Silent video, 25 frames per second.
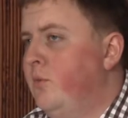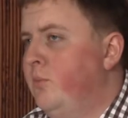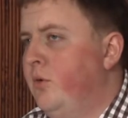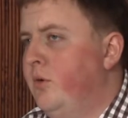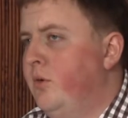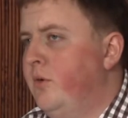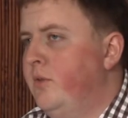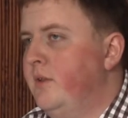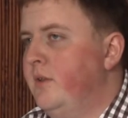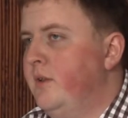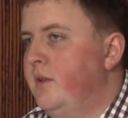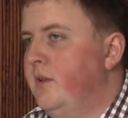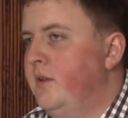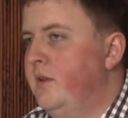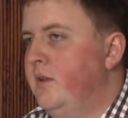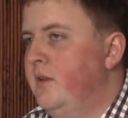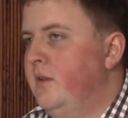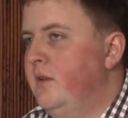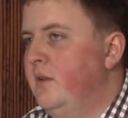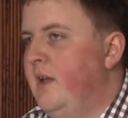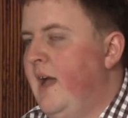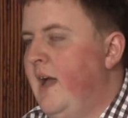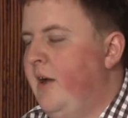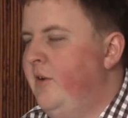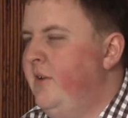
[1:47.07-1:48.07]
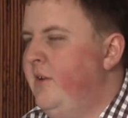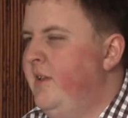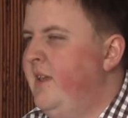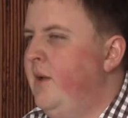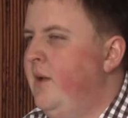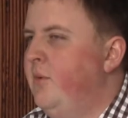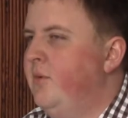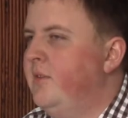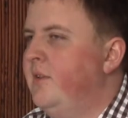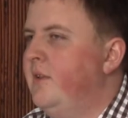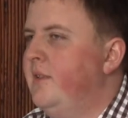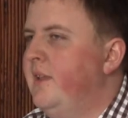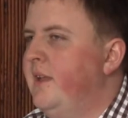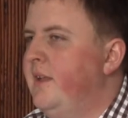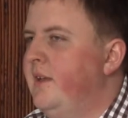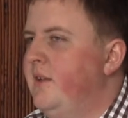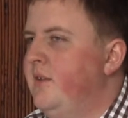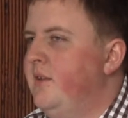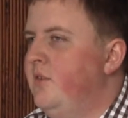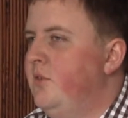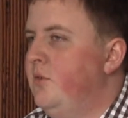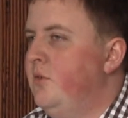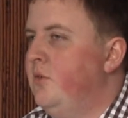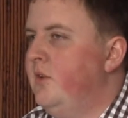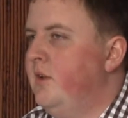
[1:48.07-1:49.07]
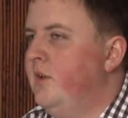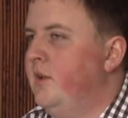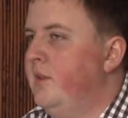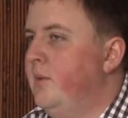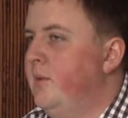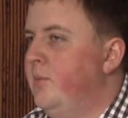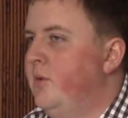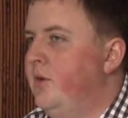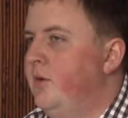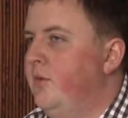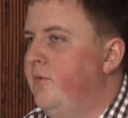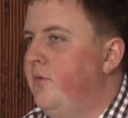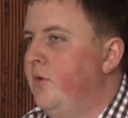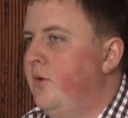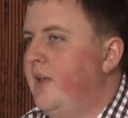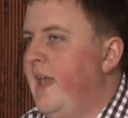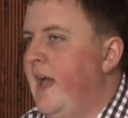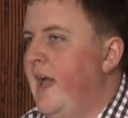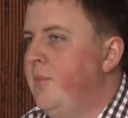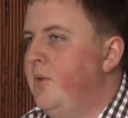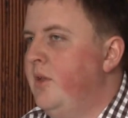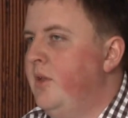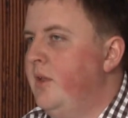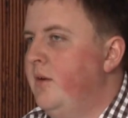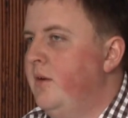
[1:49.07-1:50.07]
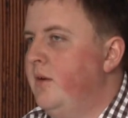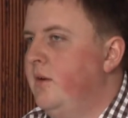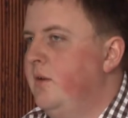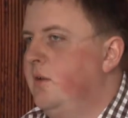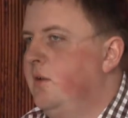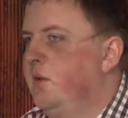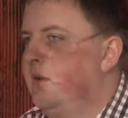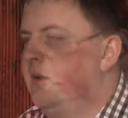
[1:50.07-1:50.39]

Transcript: importantly, how do you get with the ladies using a limited vocabulary?